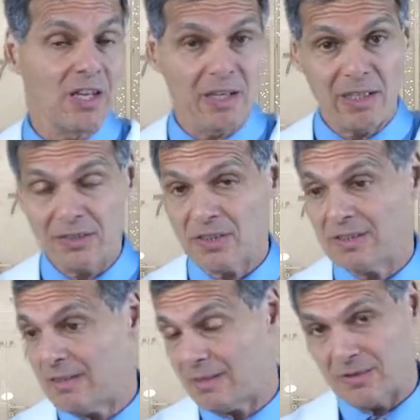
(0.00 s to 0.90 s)
You'll also
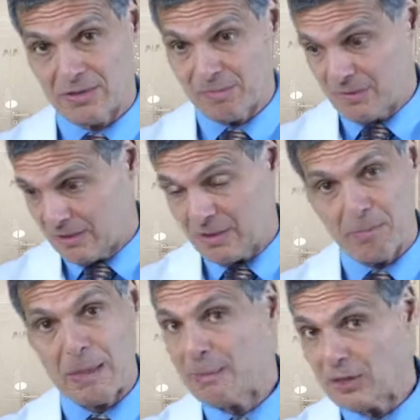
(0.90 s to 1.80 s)
see that there's
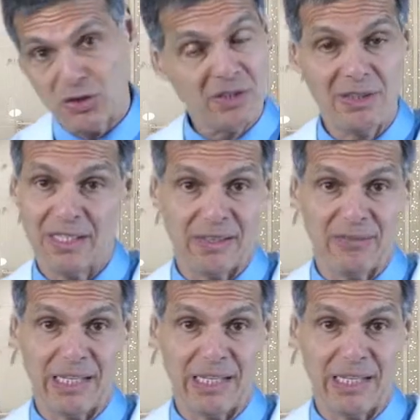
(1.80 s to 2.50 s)
some people that shouldn't take